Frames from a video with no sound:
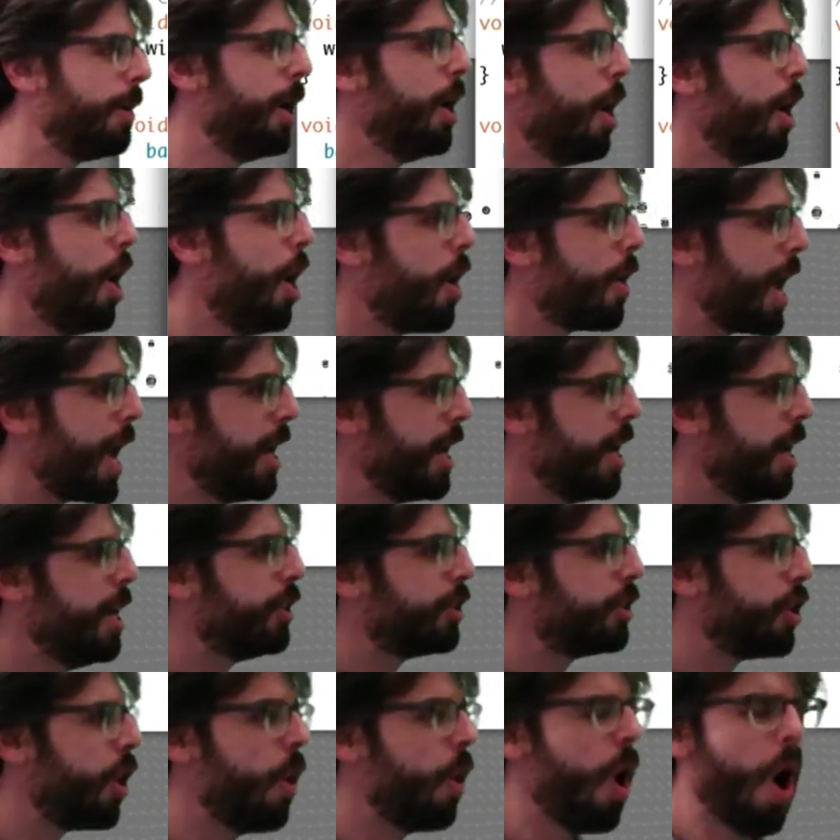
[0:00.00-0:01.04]
Okay,
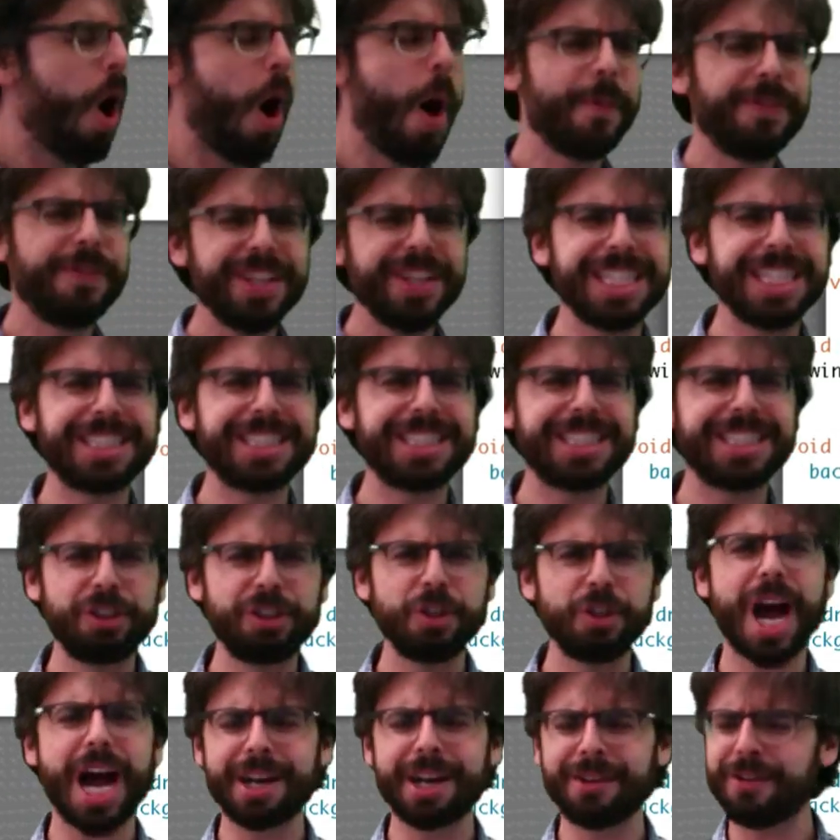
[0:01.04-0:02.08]
so hopefully this gives you
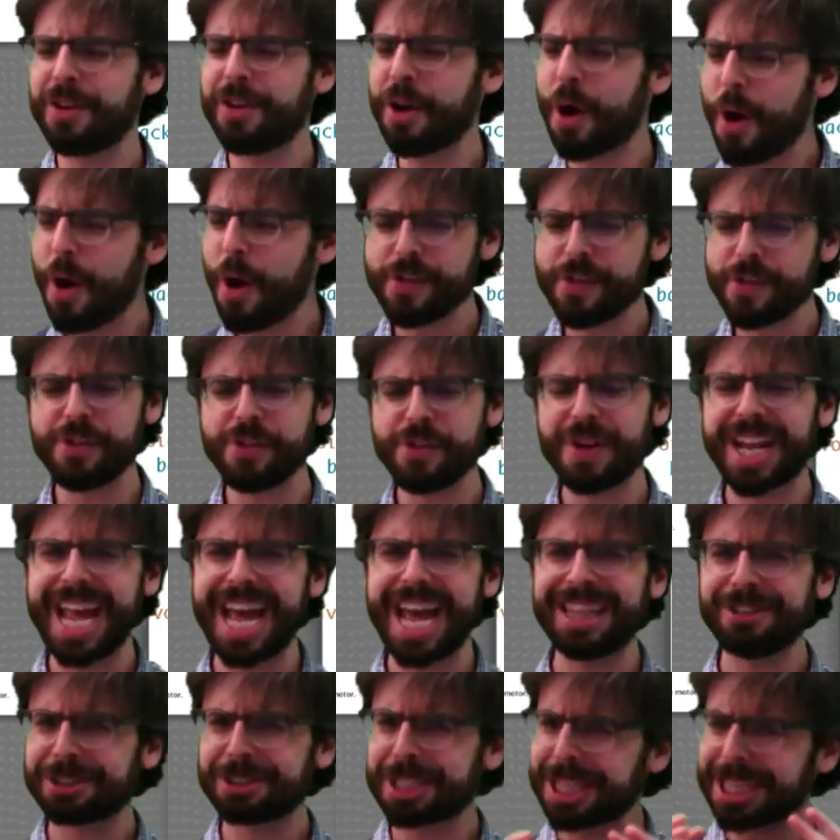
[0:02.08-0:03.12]
kind of an overview. Again,
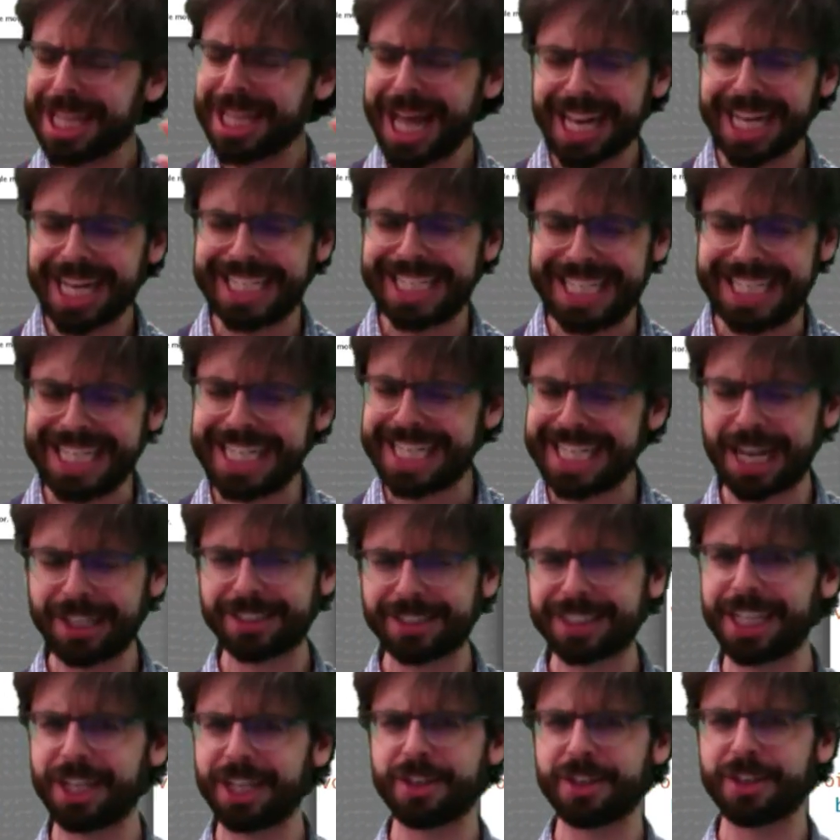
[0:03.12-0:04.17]
there's a lot of details
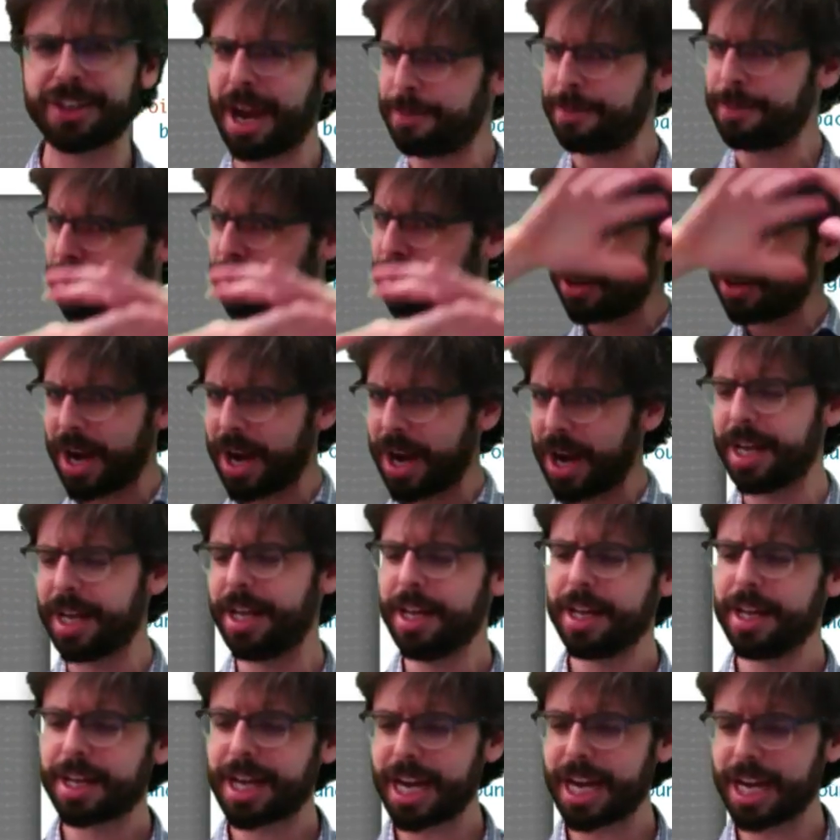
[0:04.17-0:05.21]
here that I'm just kind of
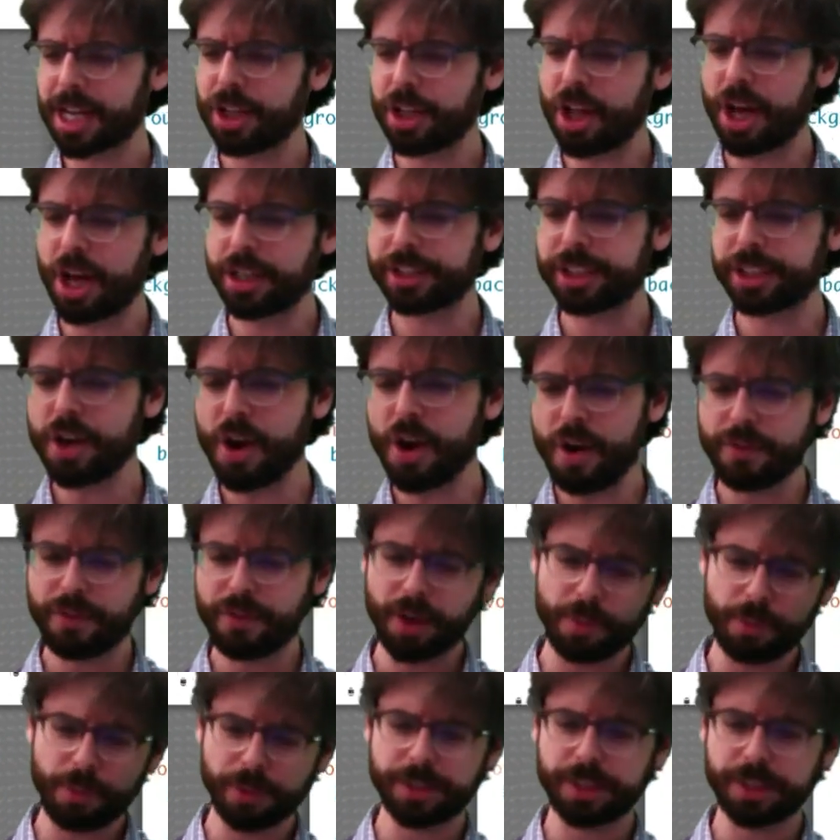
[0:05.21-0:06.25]
kind of glossing over, and
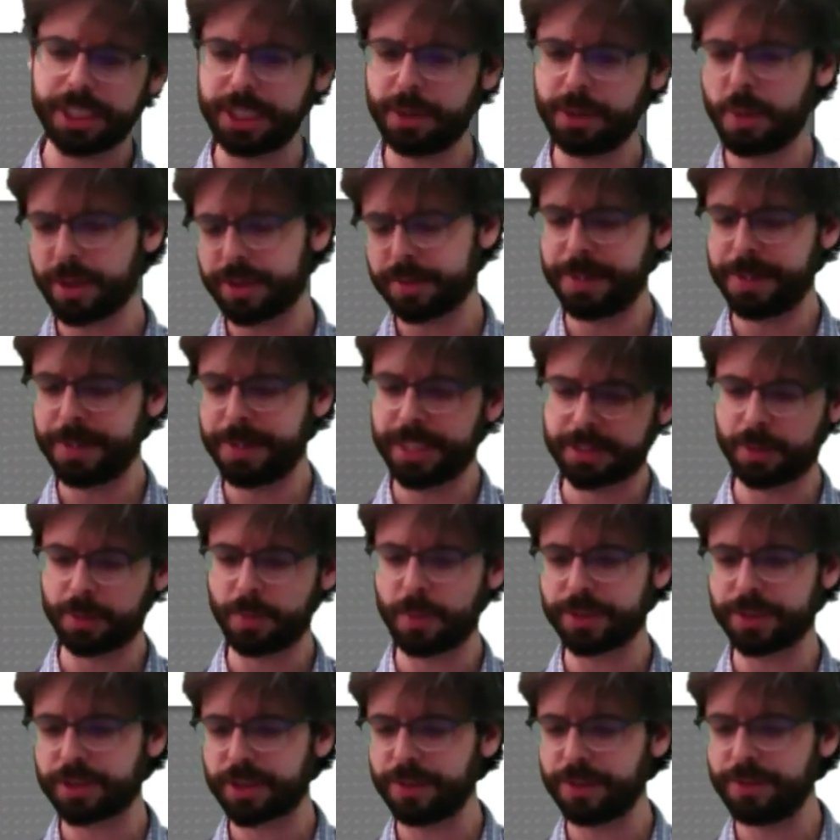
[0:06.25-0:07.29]
we'll see what's missed and what's
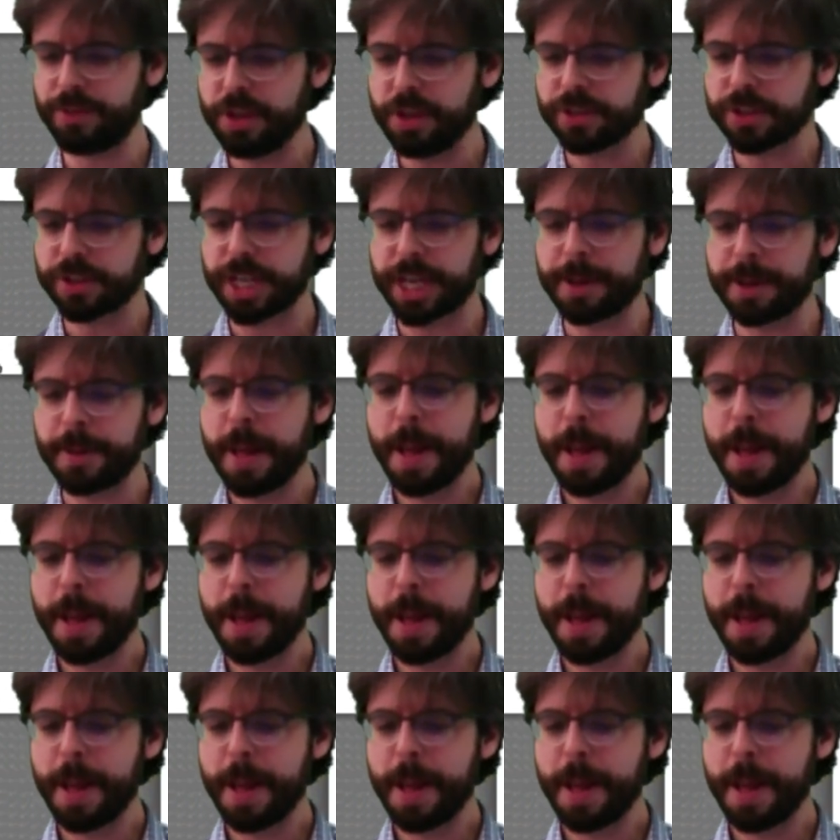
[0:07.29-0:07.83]
confusing.